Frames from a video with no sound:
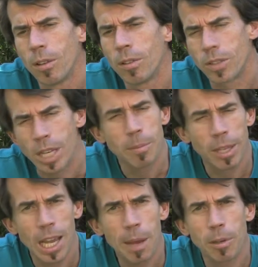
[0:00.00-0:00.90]
Same
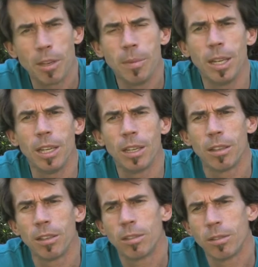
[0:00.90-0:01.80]
thing happened to me
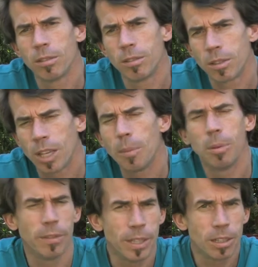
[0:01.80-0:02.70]

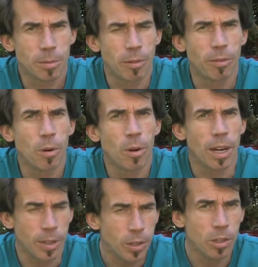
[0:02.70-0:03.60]
couple of years before I
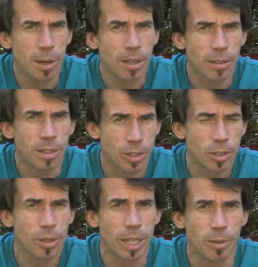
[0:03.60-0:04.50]
knew about this
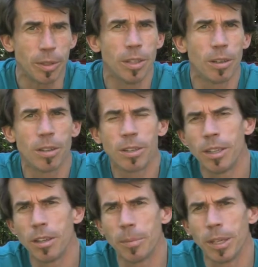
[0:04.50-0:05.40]
trick with urine
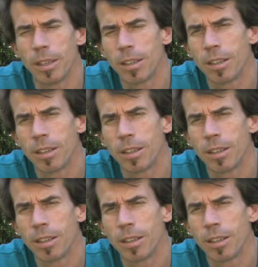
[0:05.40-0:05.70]
therapy.